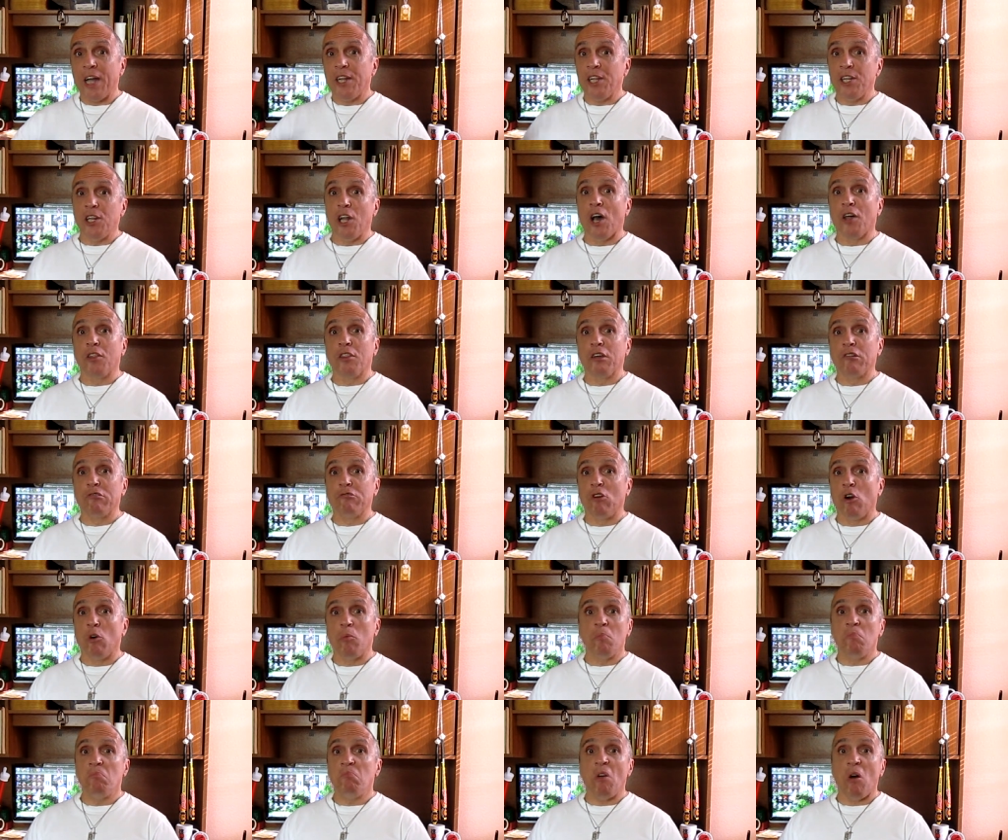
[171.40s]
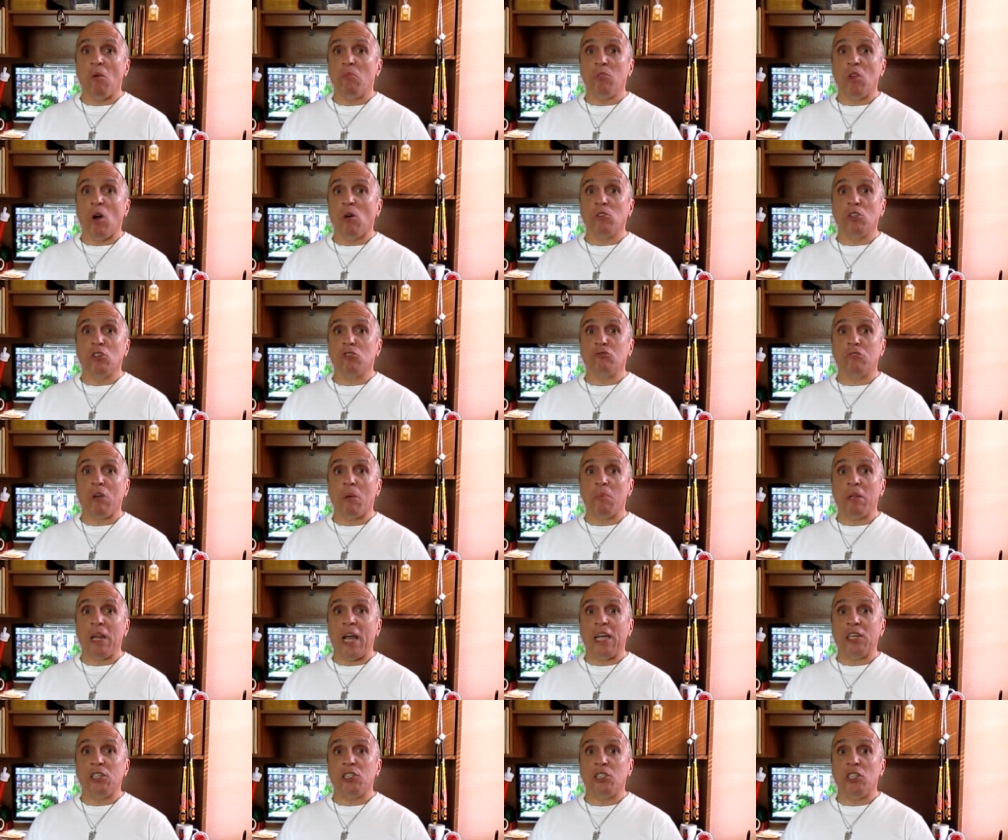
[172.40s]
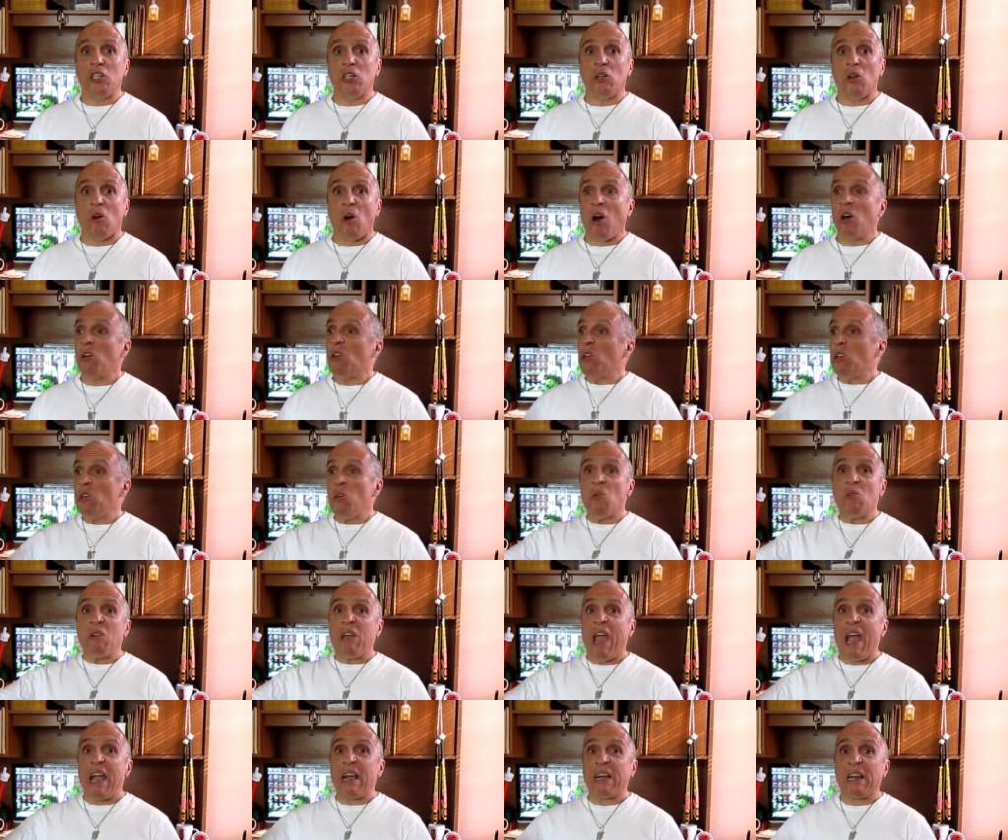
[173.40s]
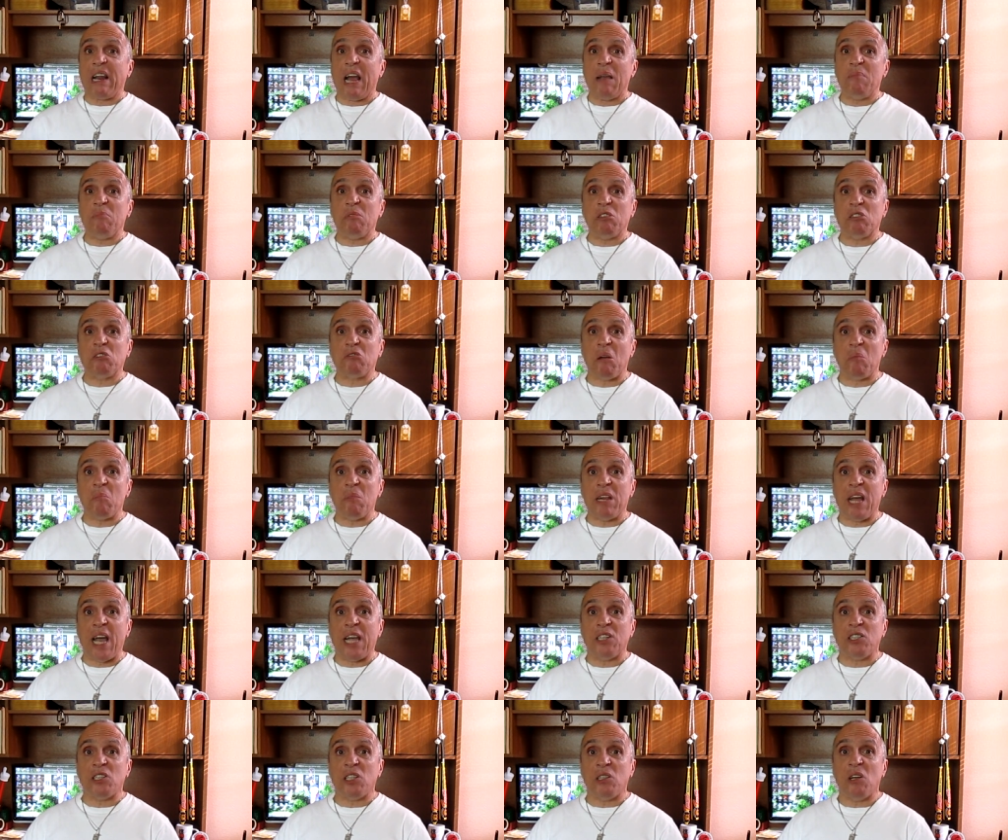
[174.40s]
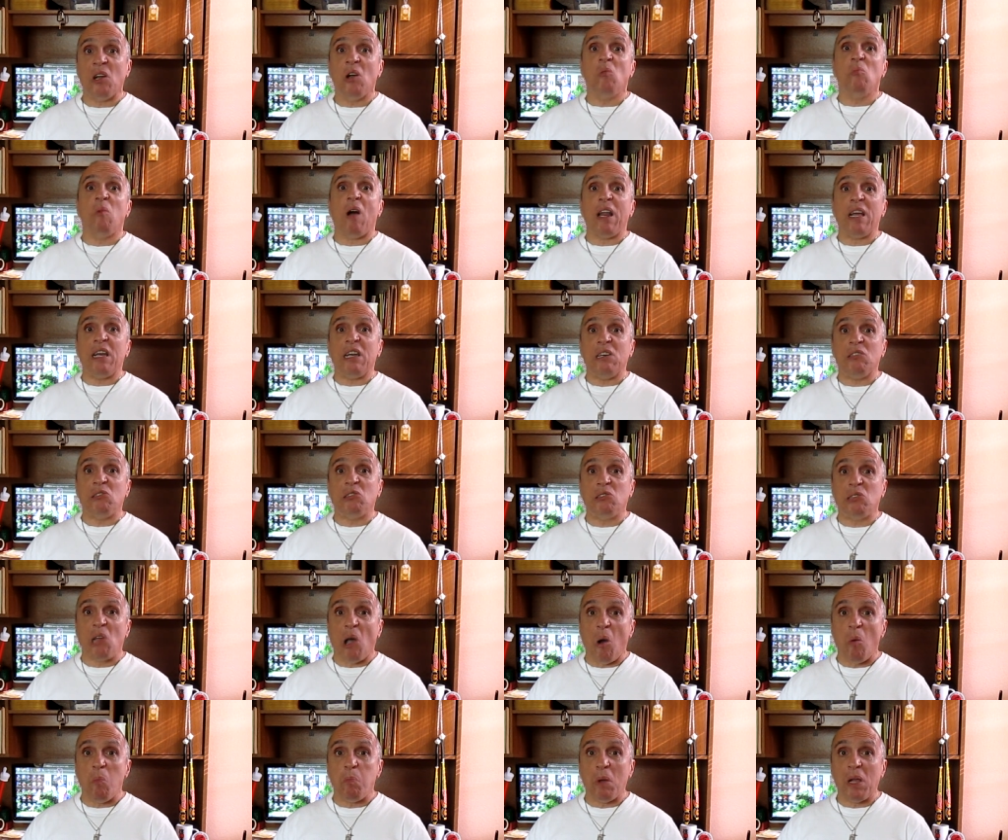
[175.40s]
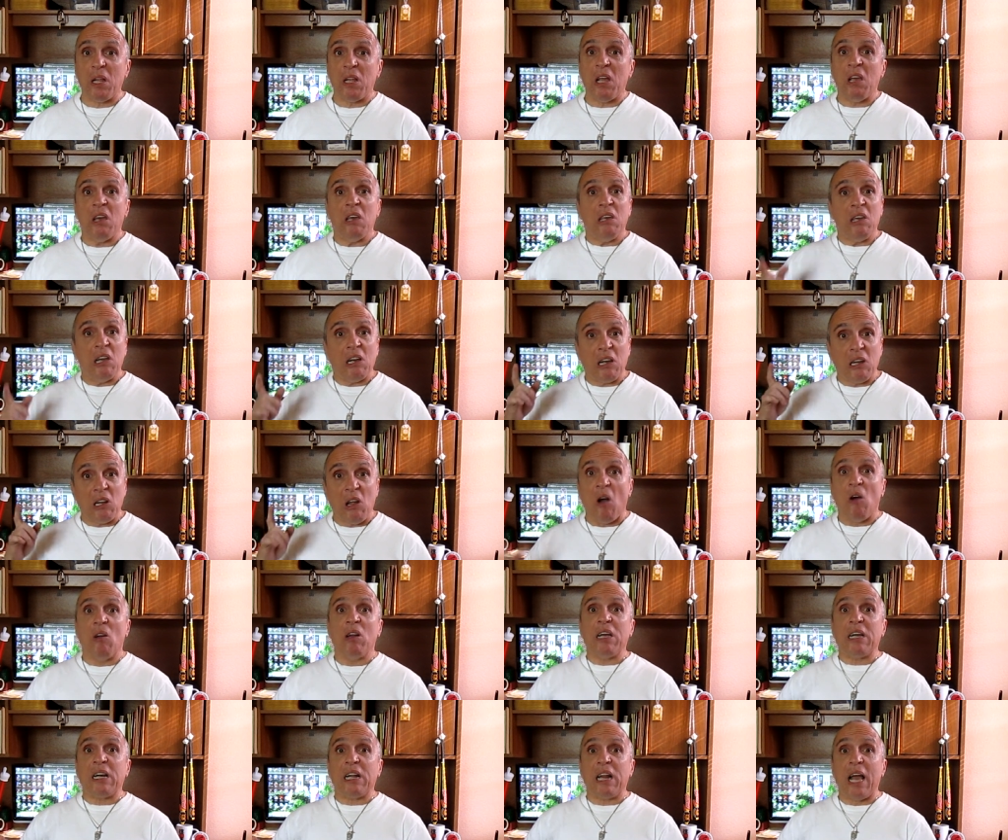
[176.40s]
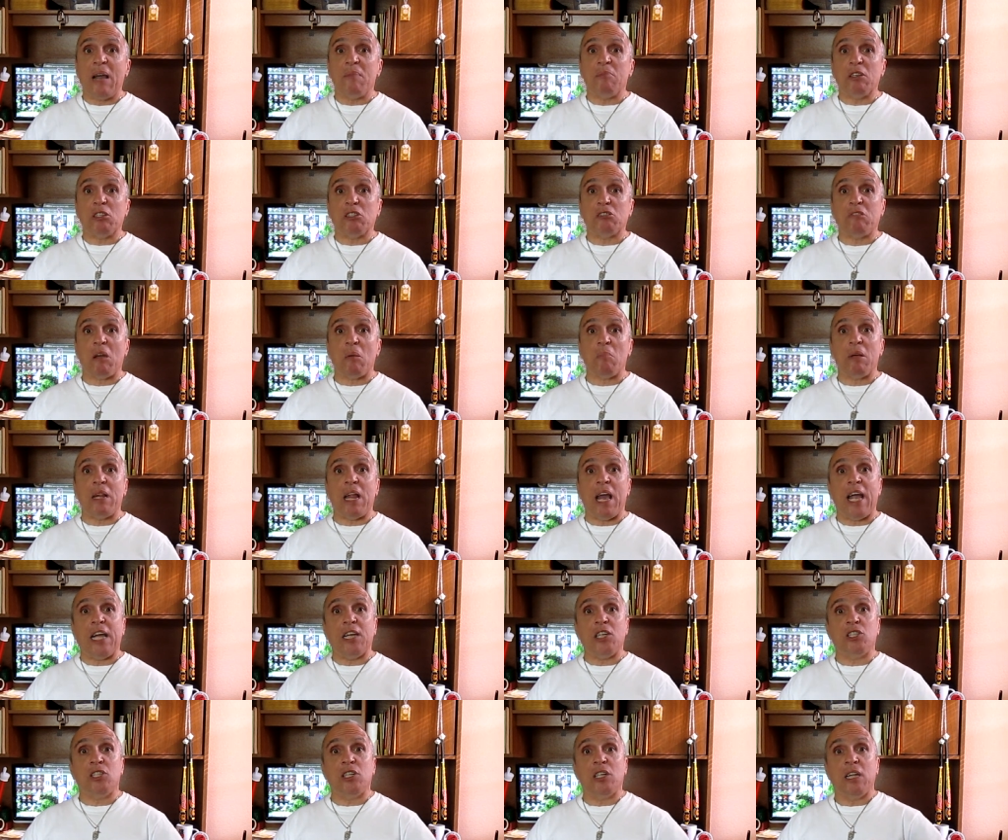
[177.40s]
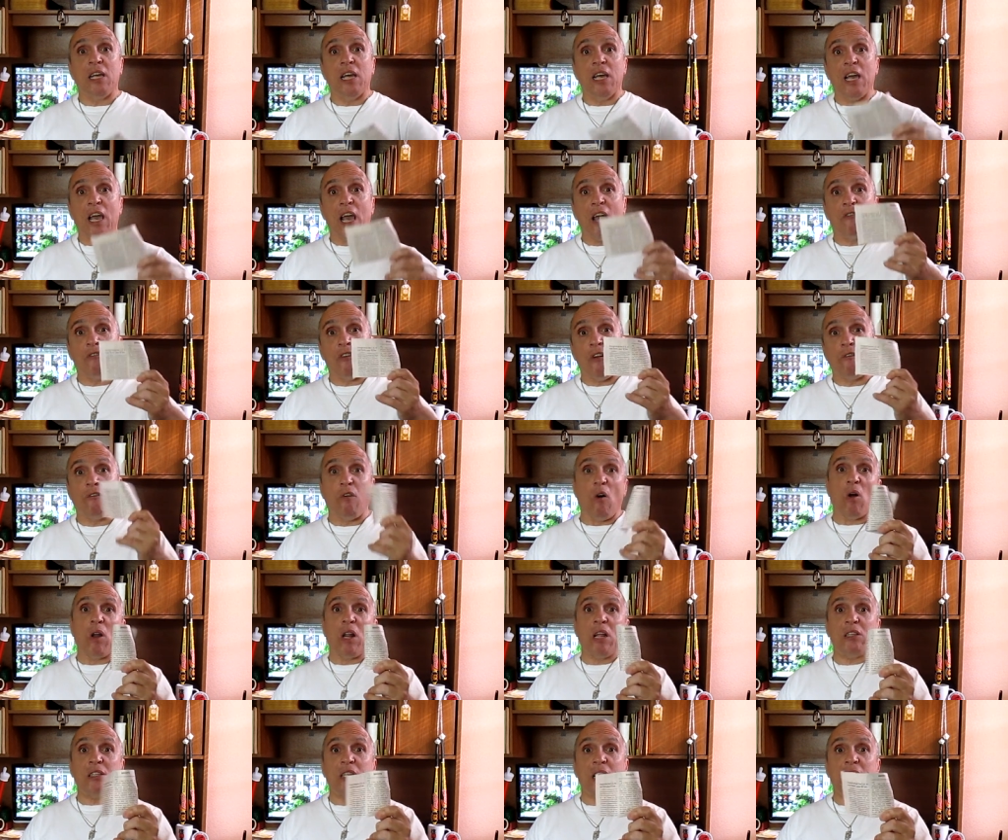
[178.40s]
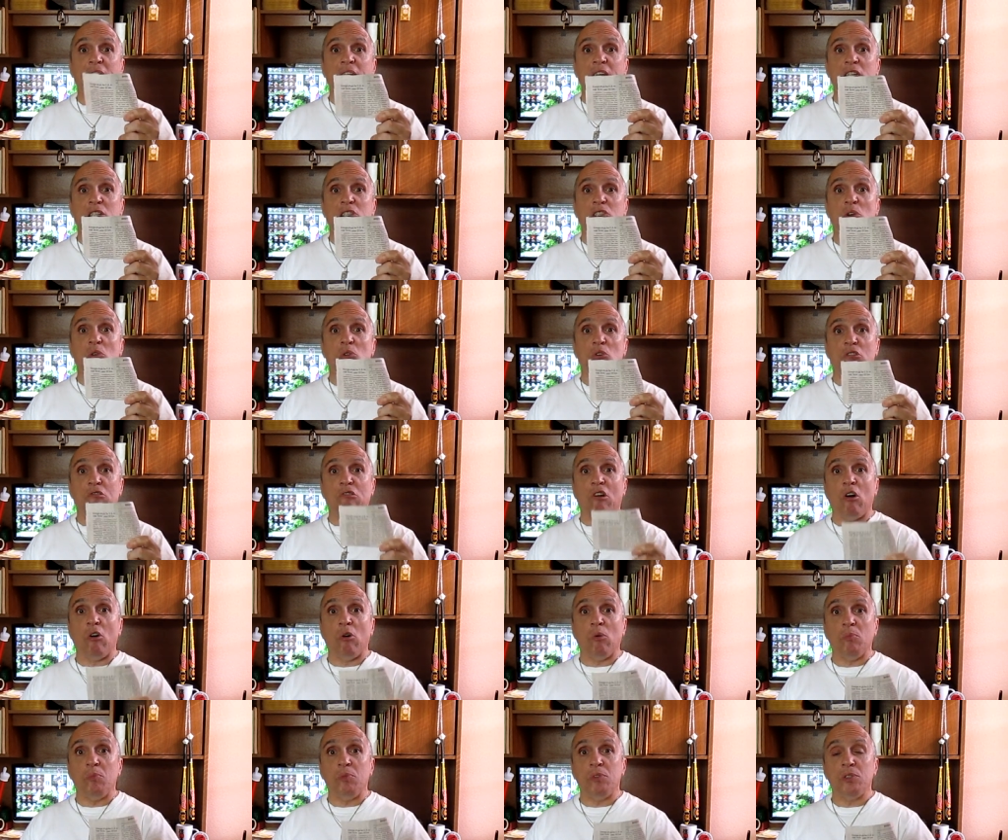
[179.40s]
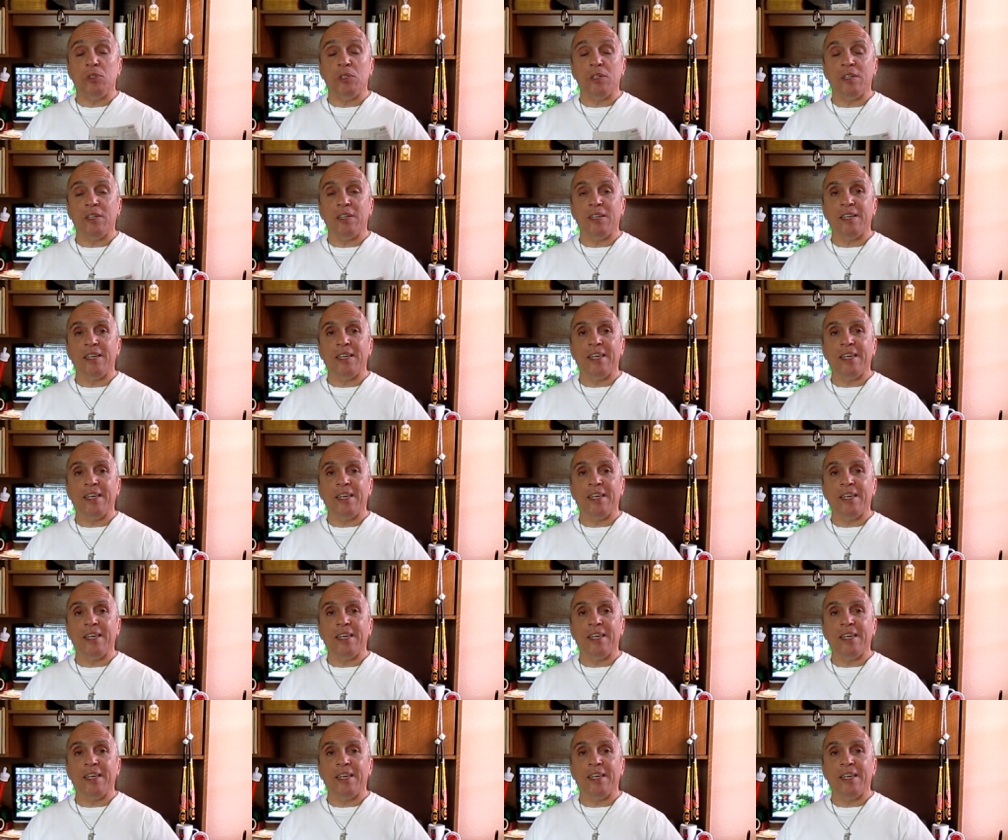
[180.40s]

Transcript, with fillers: And another group, no, no discrimination at all. You can't claim discrimination. What are you, stupid? You can only claim discrimination if you fall into these two groups.